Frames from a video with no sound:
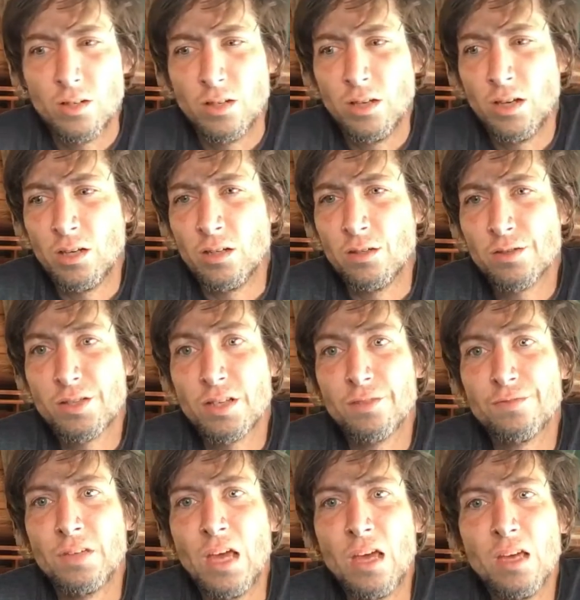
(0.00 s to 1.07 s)
you know,
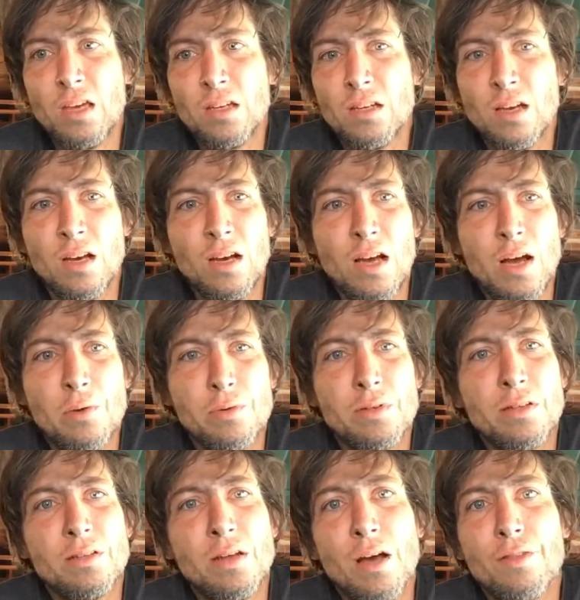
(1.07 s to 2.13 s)
self-gain. I would,
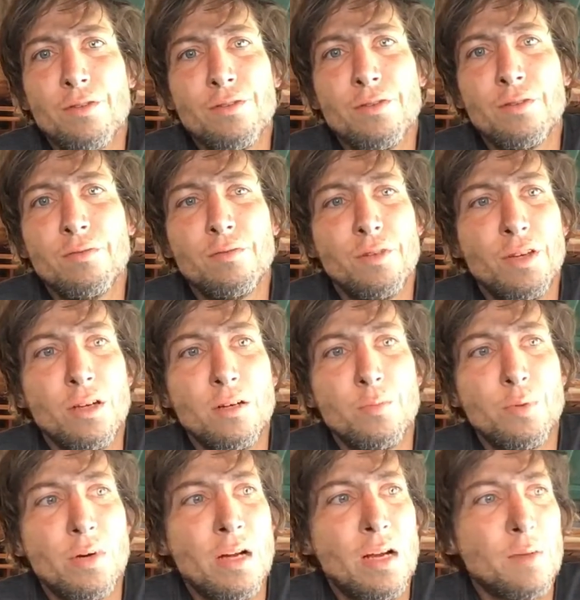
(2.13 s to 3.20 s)
other than, you know,
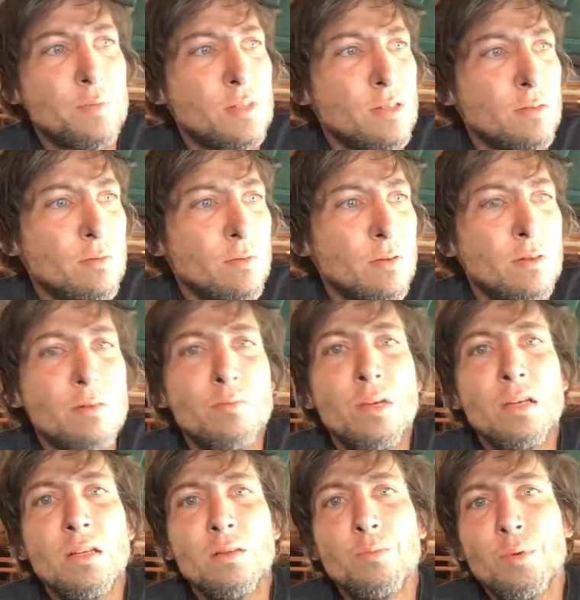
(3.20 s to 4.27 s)
perhaps
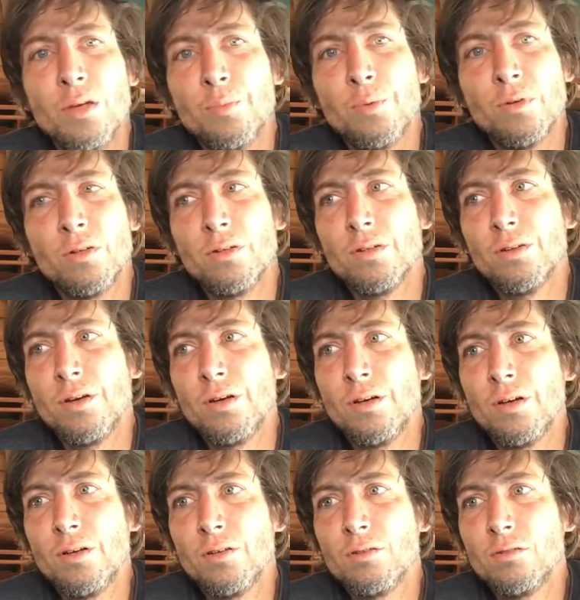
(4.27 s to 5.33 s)
meeting people
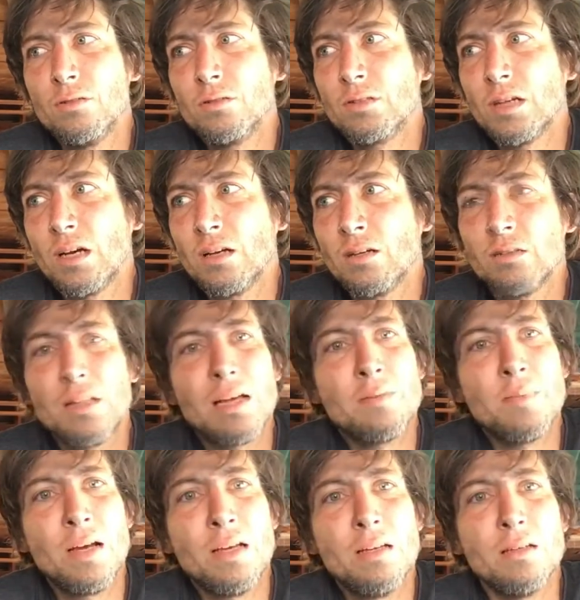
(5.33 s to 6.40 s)
who kind of are
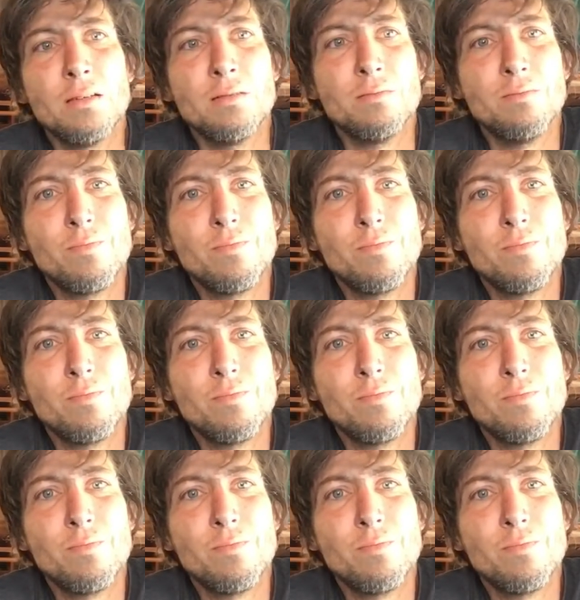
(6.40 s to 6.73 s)
like-minded.